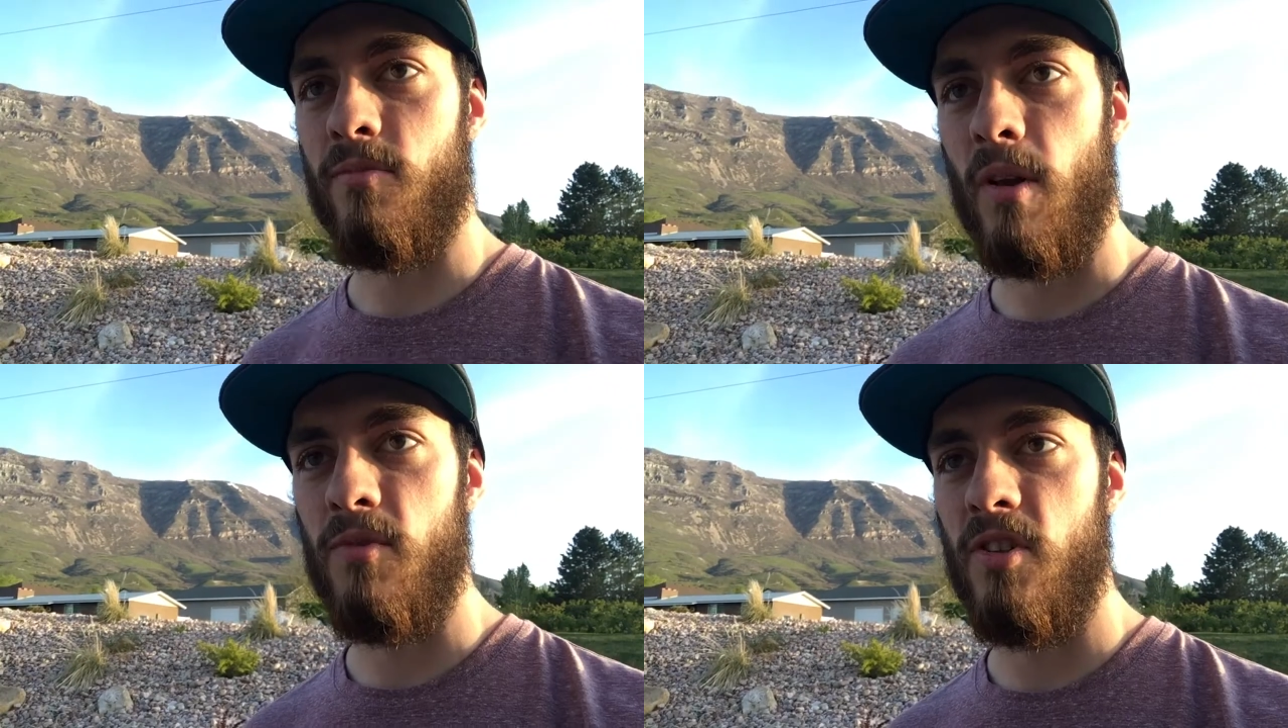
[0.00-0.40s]

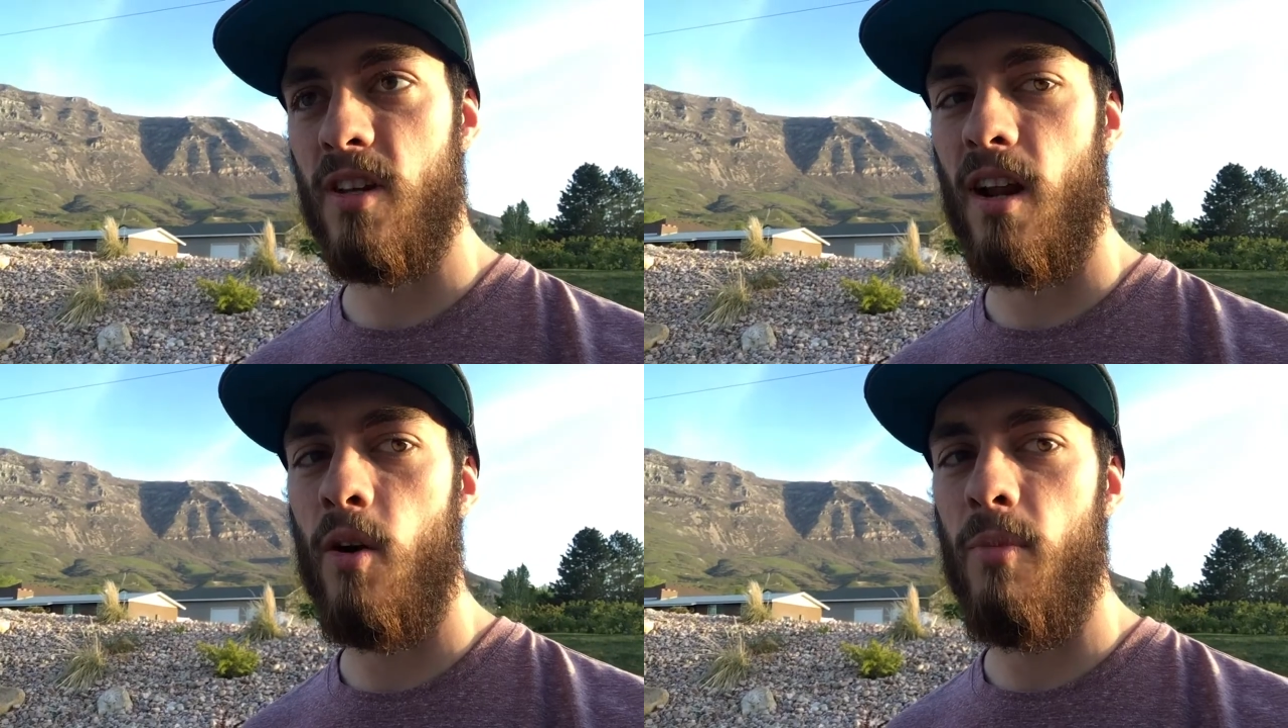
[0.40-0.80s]
Sometimes you just
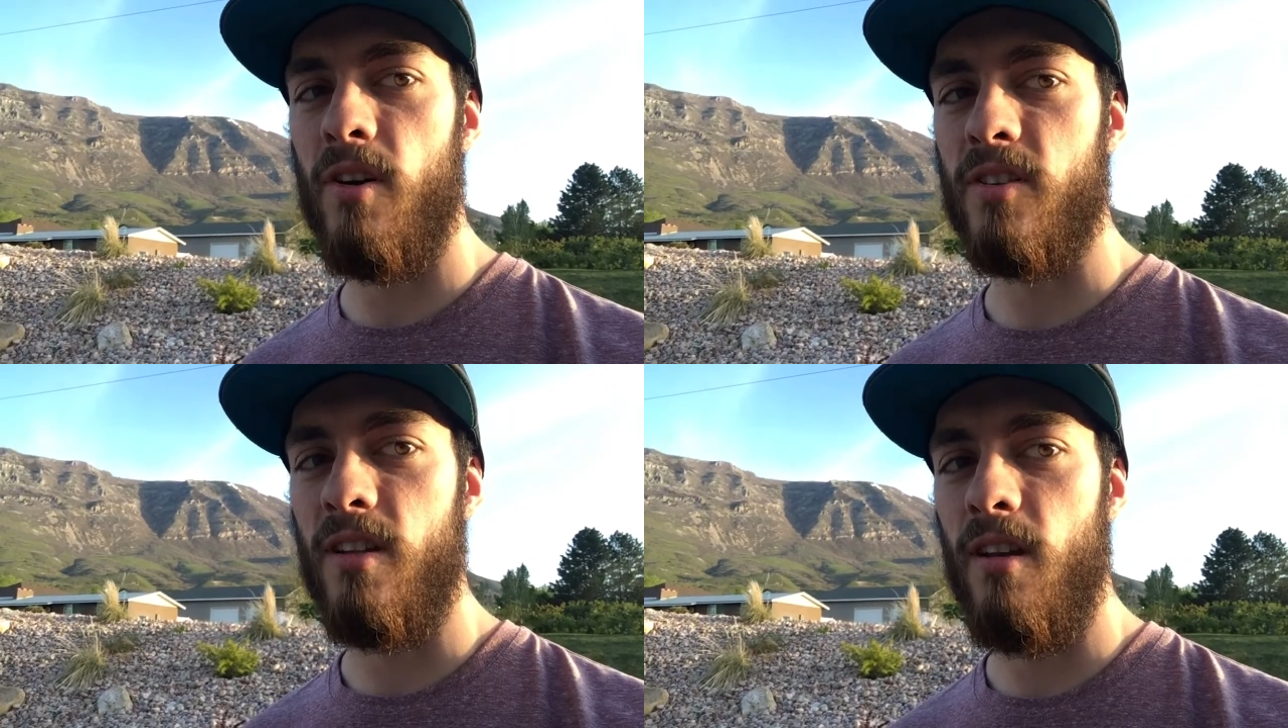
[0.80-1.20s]
gotta go
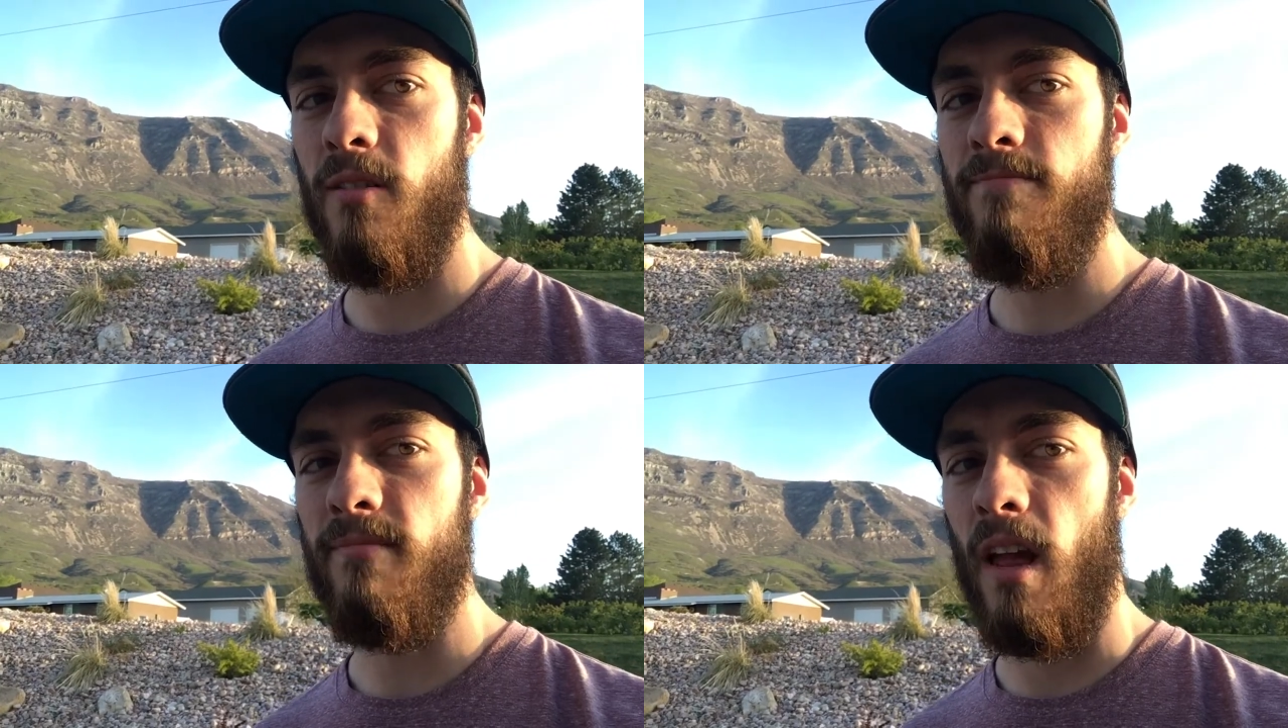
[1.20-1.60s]
balls in, you
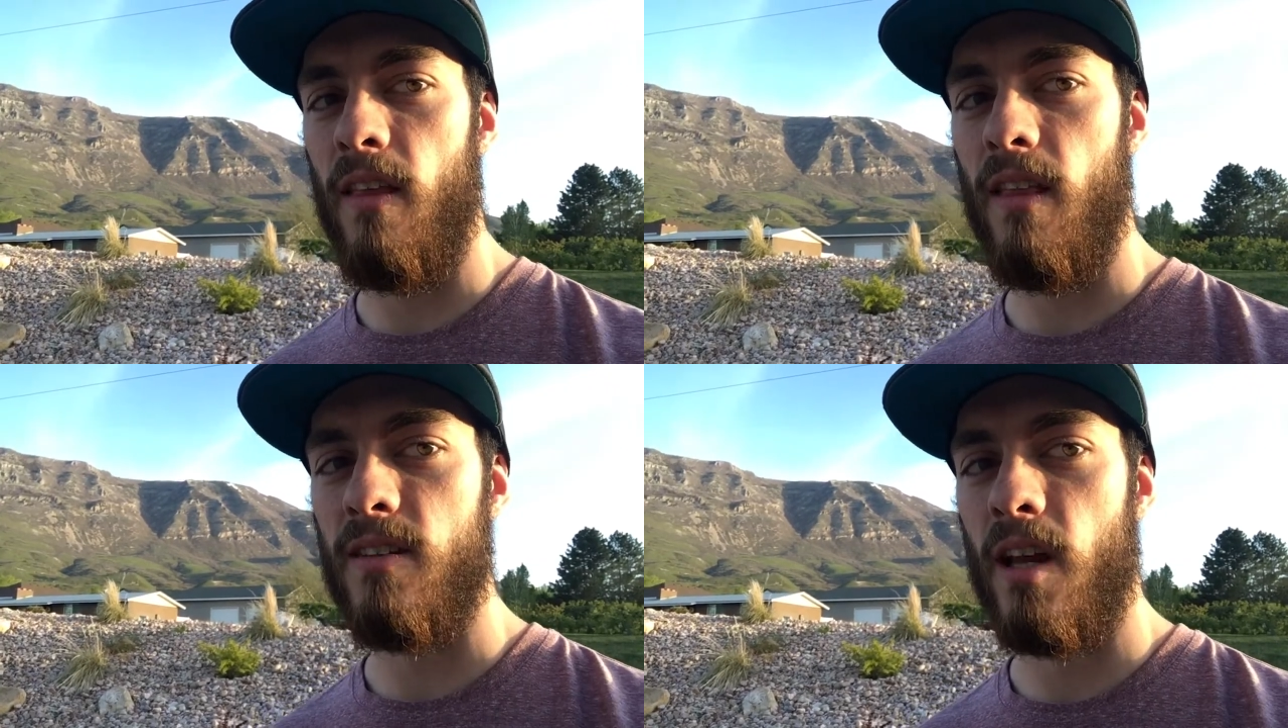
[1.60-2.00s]
know? And
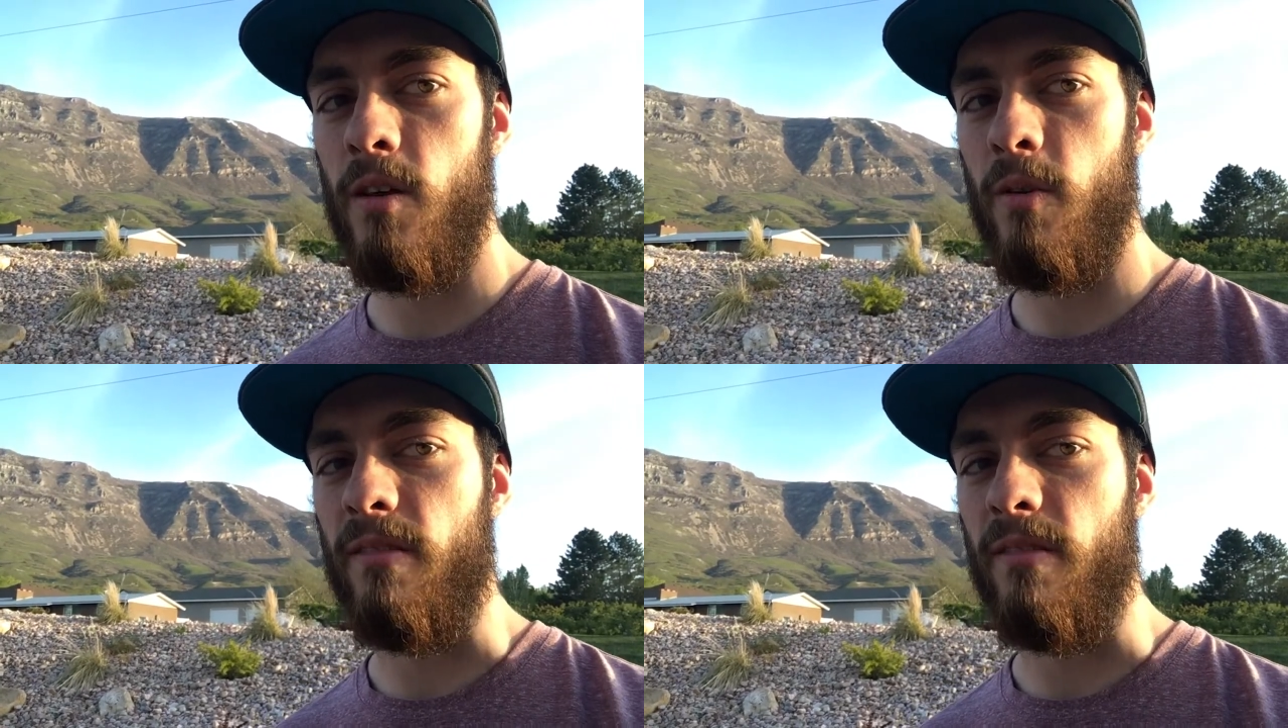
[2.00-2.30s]
then that's how you